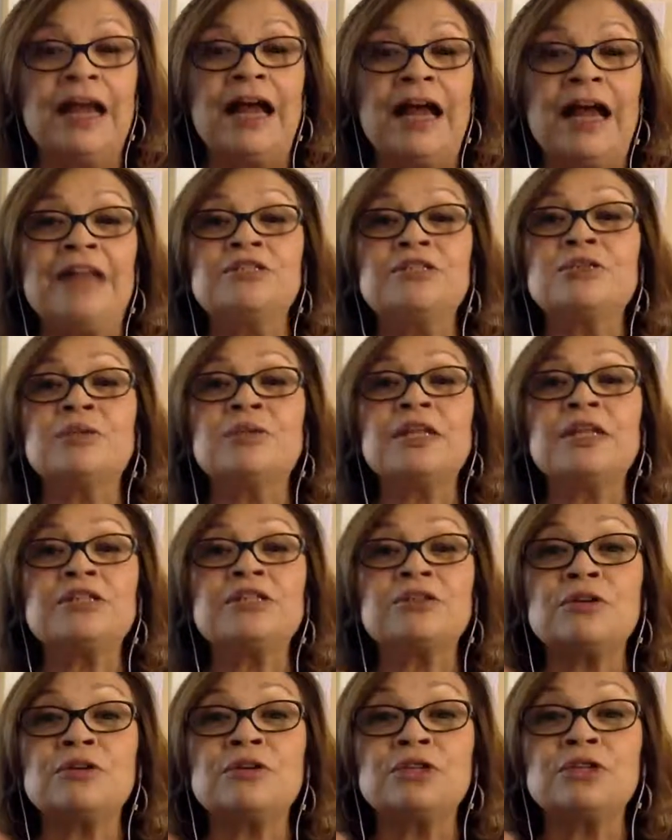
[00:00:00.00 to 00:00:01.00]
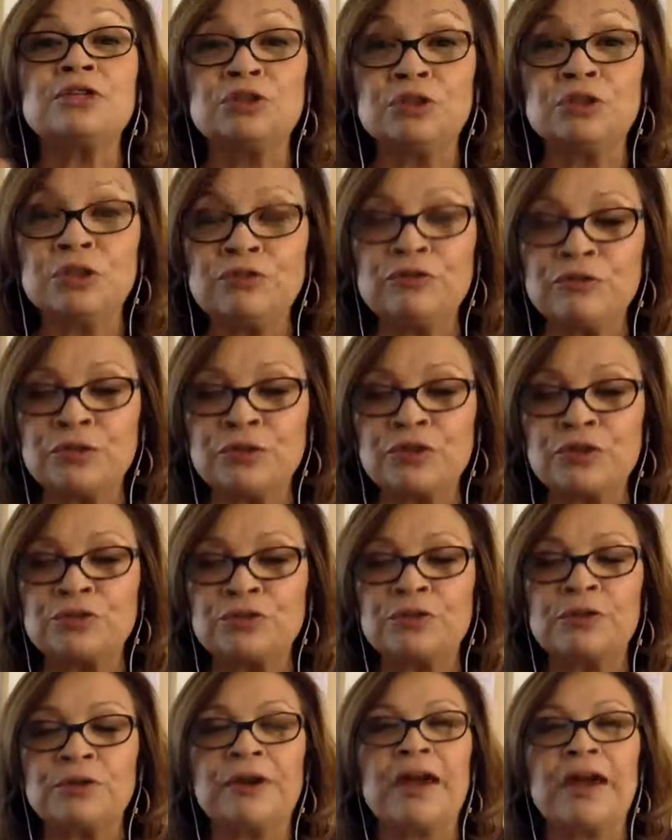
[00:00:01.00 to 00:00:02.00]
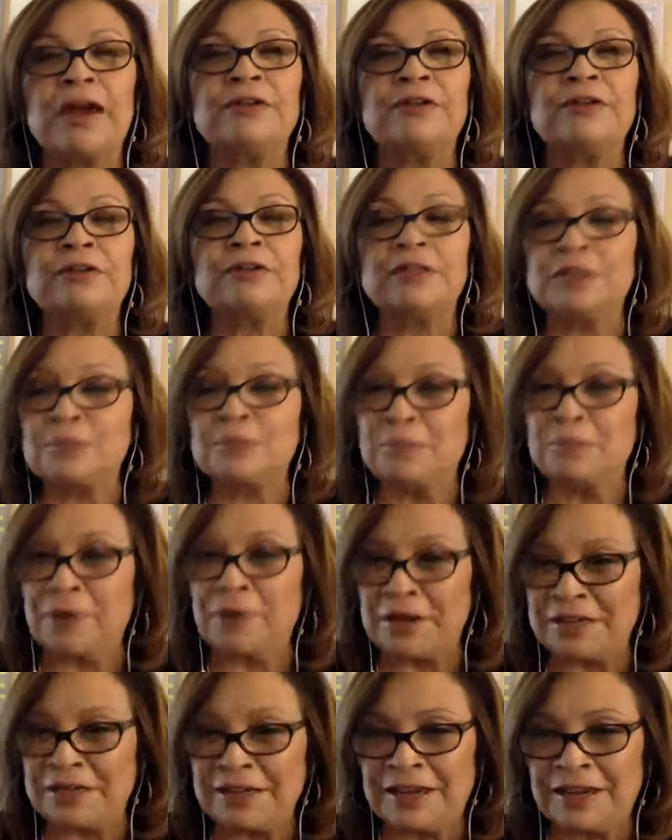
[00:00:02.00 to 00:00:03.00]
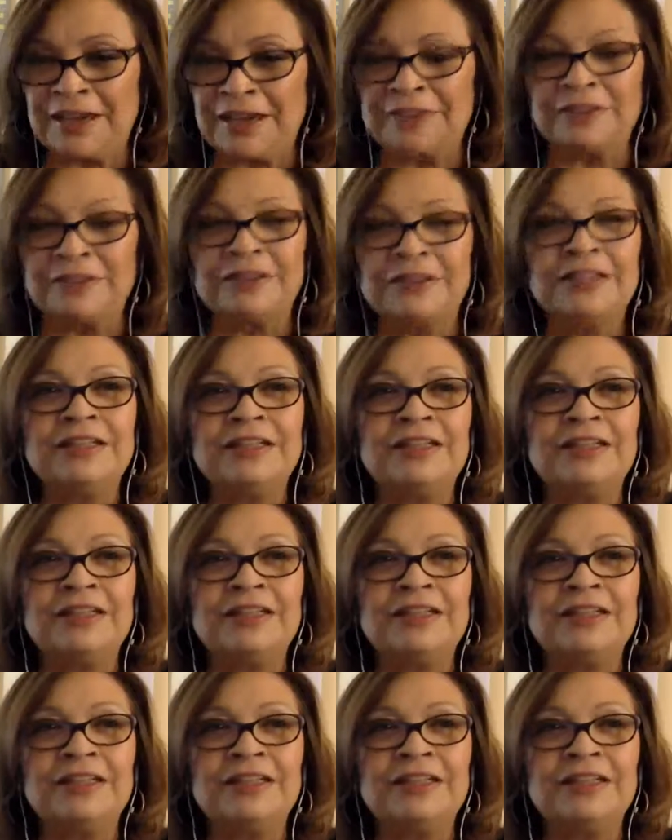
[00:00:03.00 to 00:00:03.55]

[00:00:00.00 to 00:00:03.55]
And so when I started to look for a Twitter handle and a branding handle,